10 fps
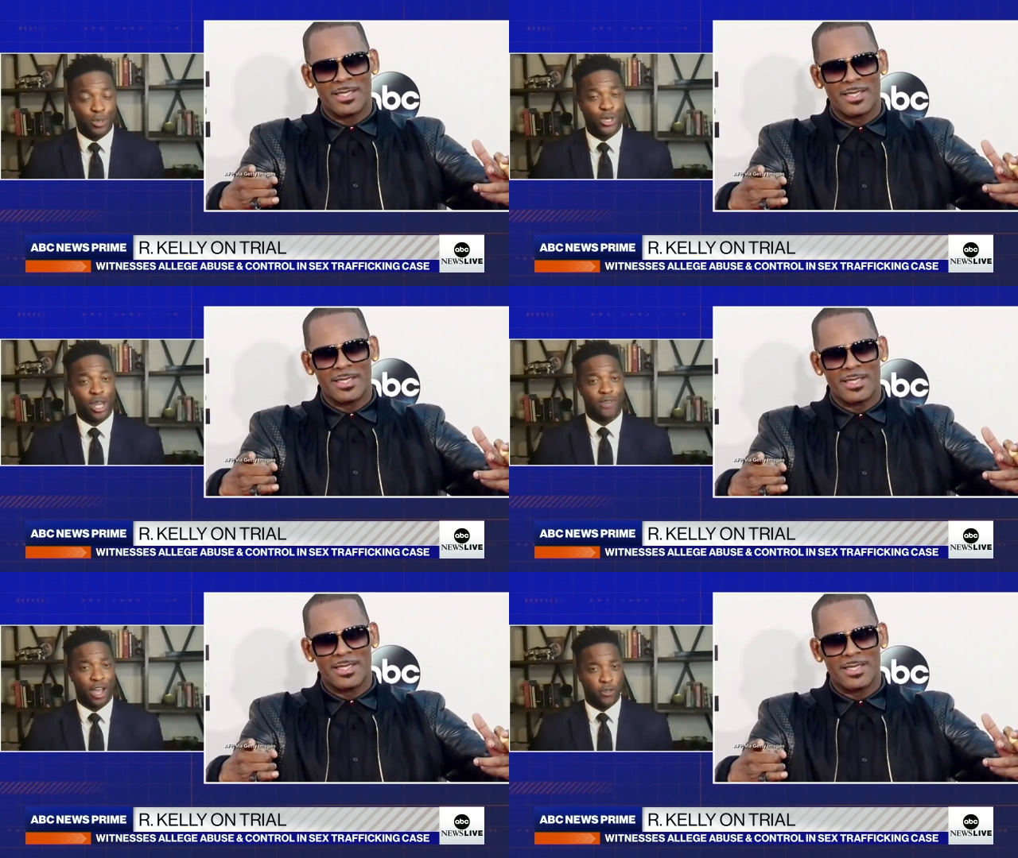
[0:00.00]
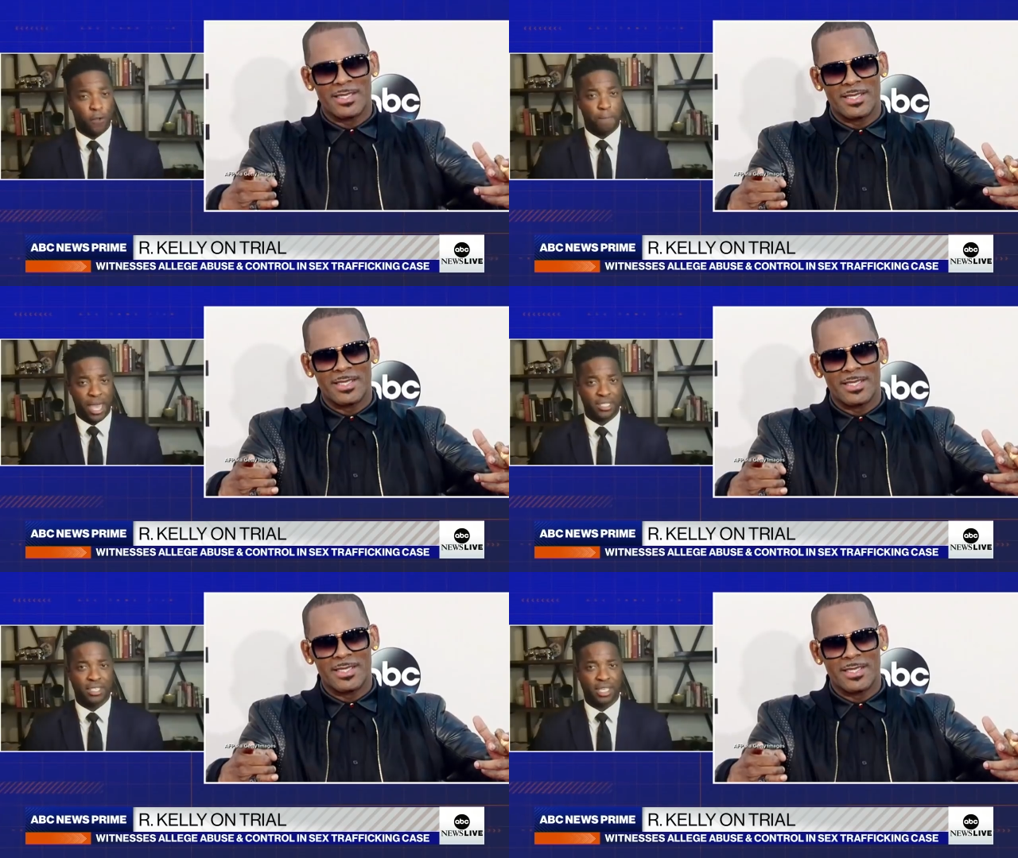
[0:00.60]
Speaker 1: is kind of how they're
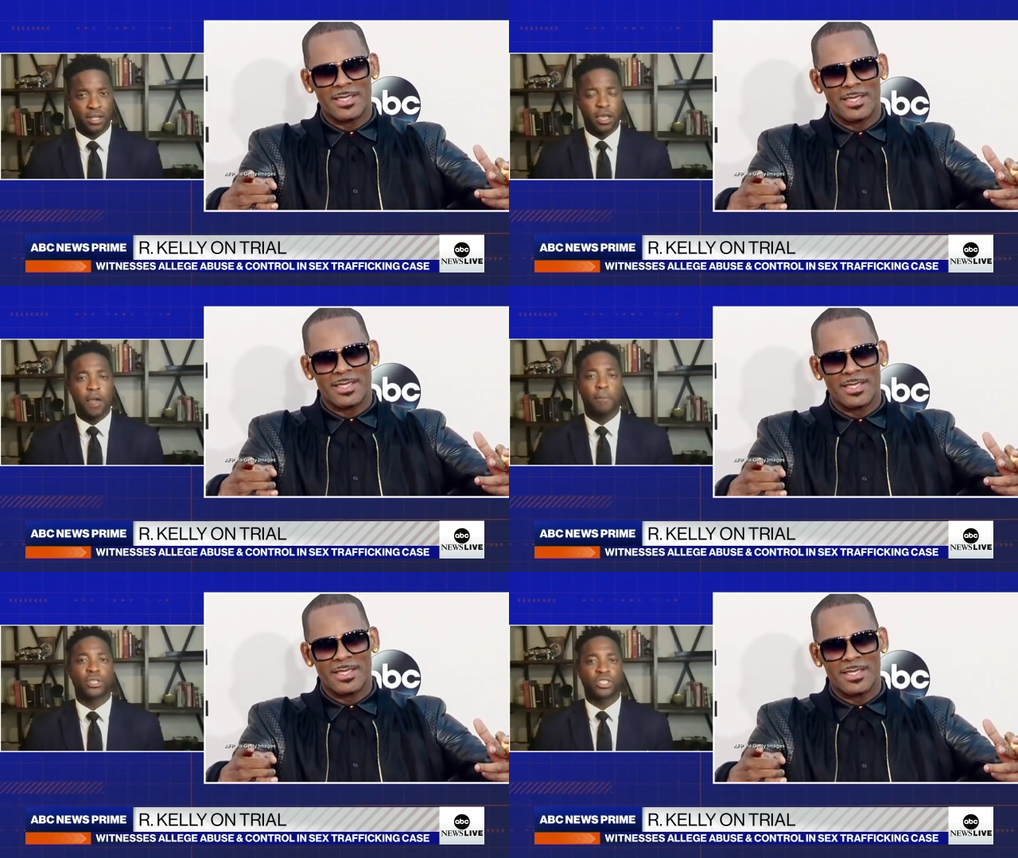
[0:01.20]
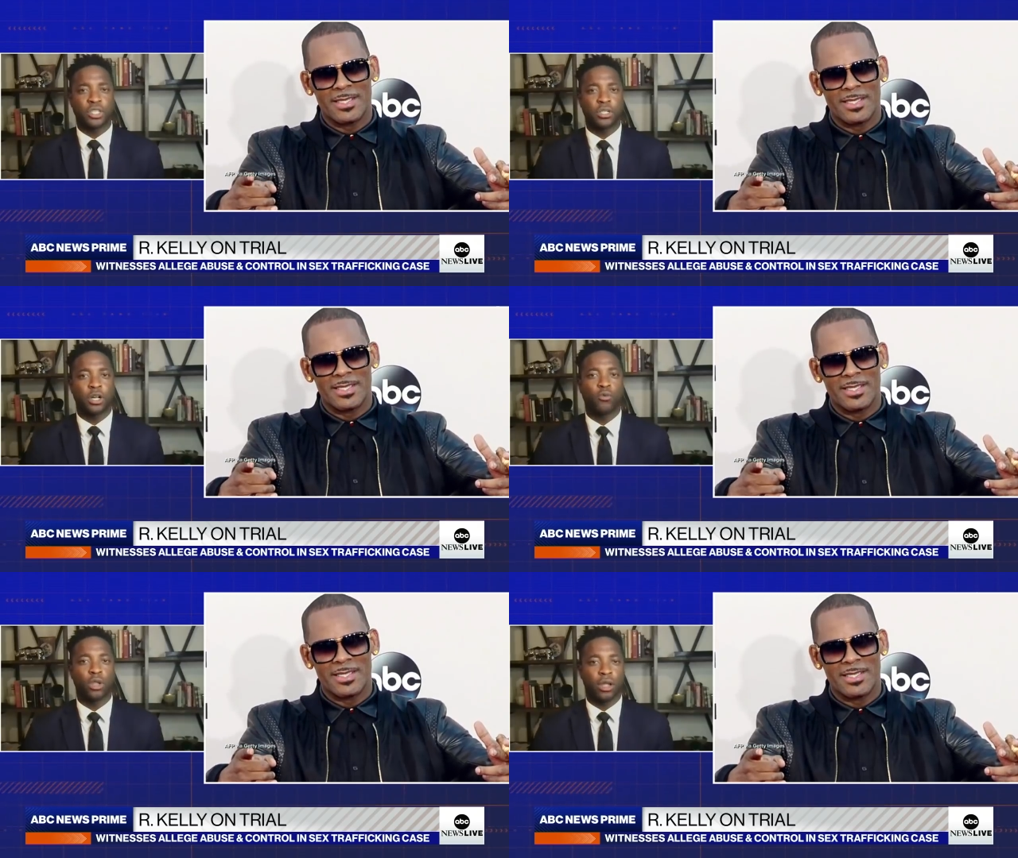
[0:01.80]
painting it, but still
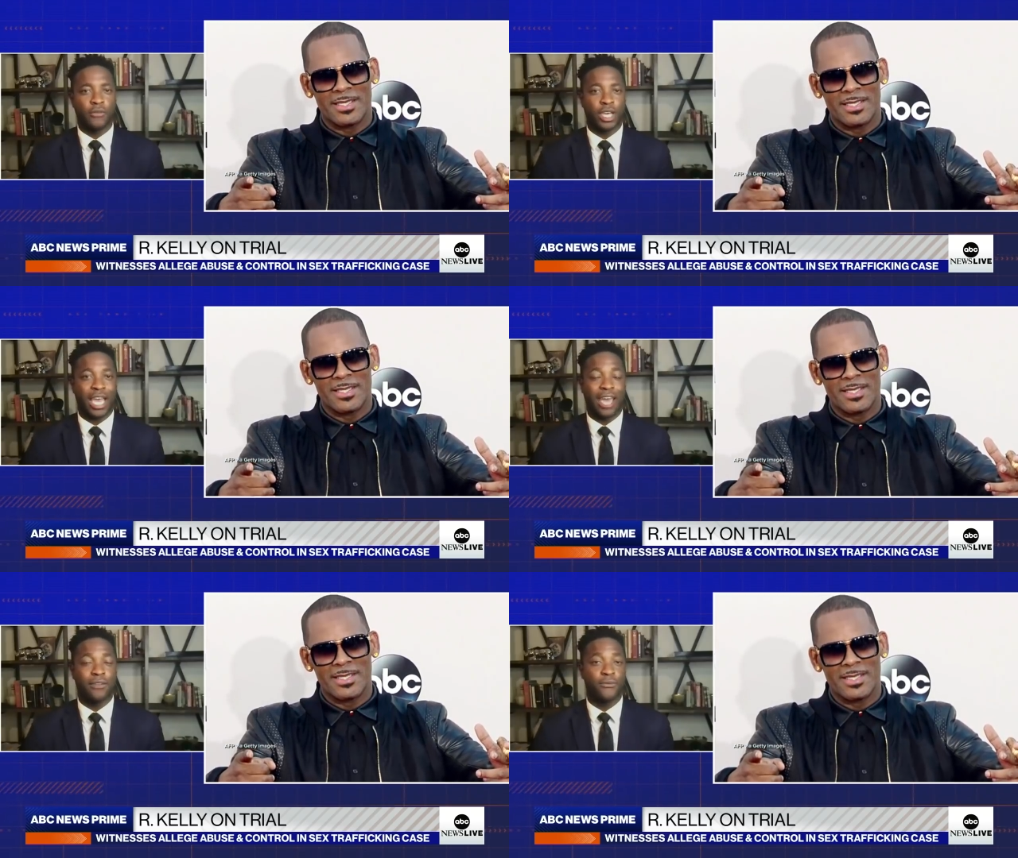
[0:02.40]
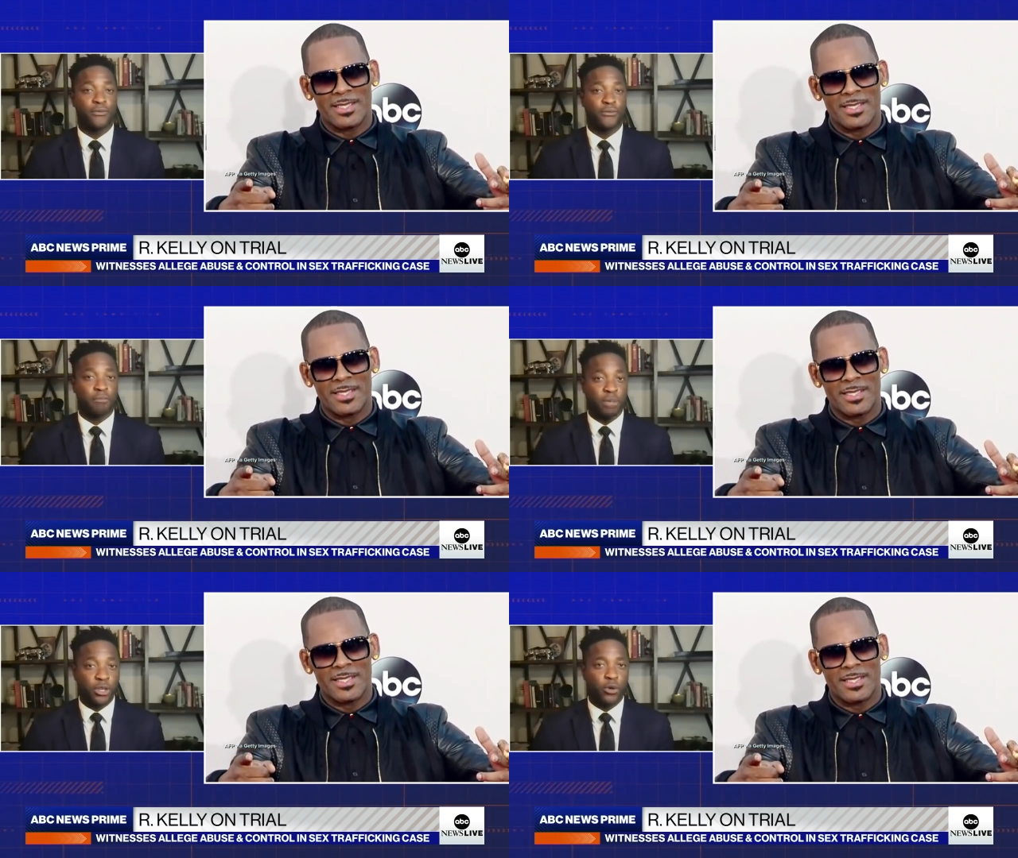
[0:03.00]
a loving and
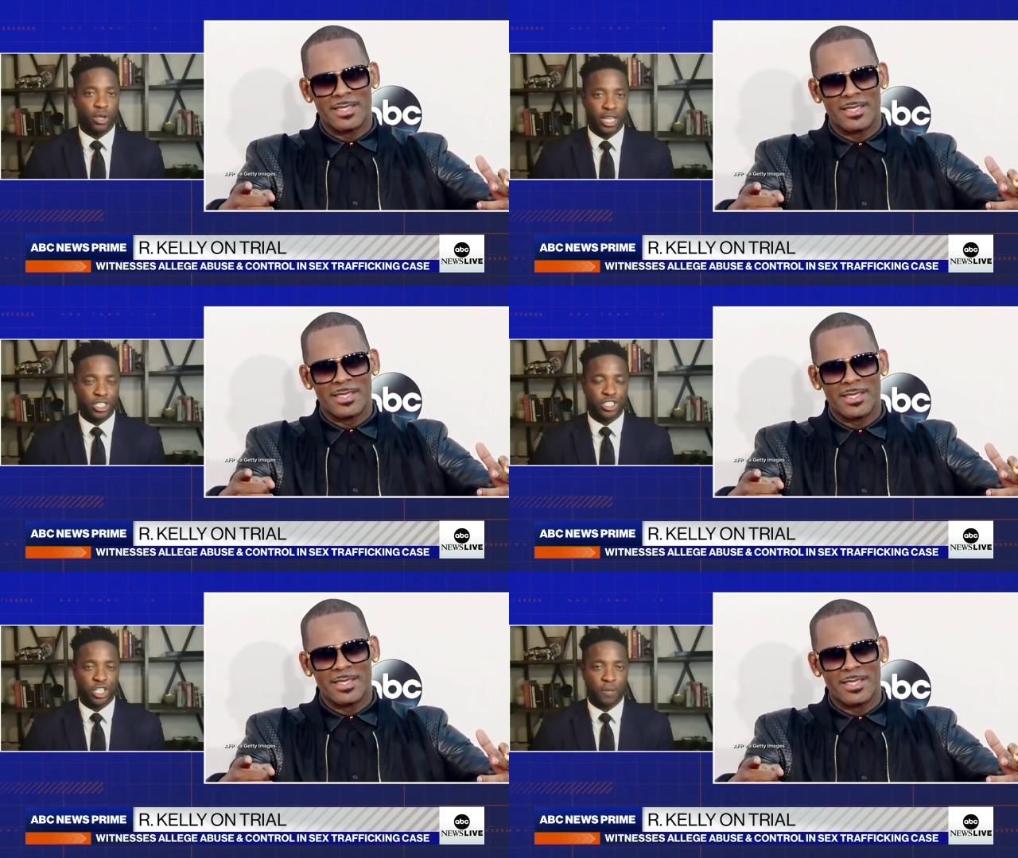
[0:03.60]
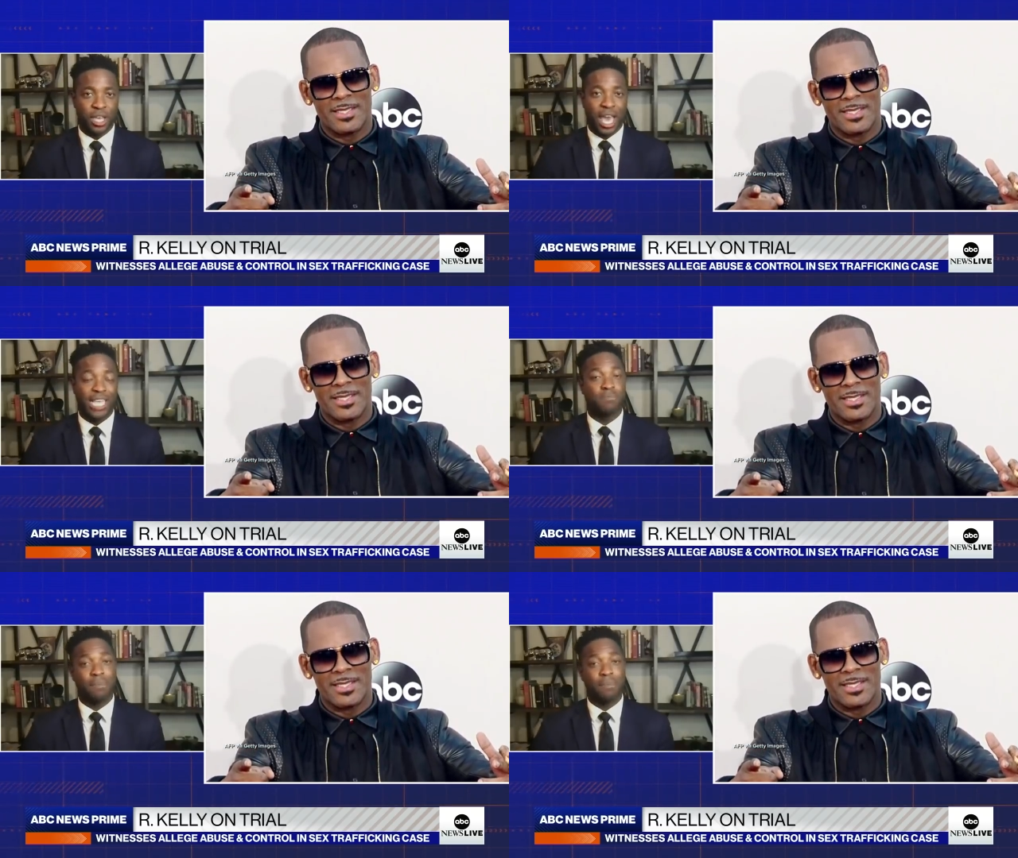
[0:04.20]
familiar relationship, as